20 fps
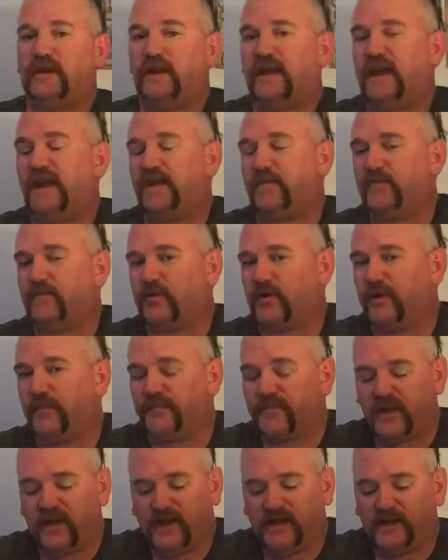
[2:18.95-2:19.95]
Edinburgh.
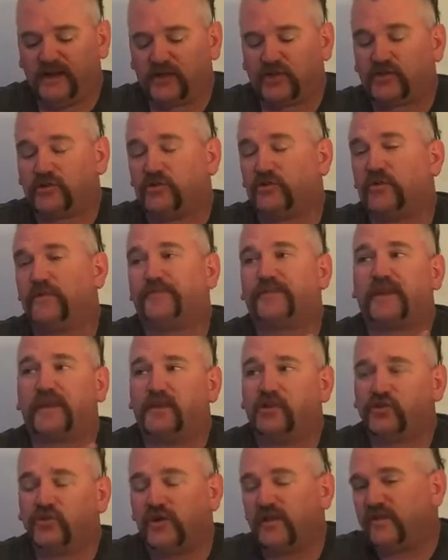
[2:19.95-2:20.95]
So
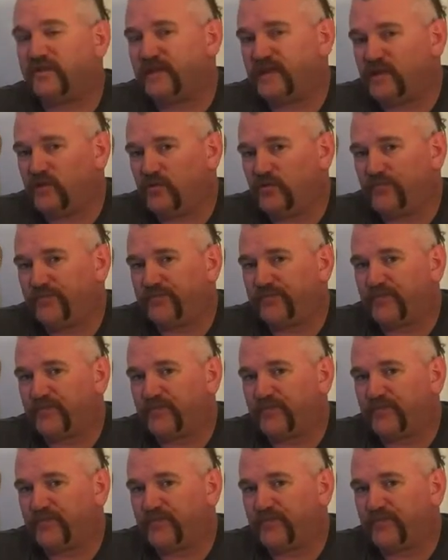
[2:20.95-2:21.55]
enjoy the video.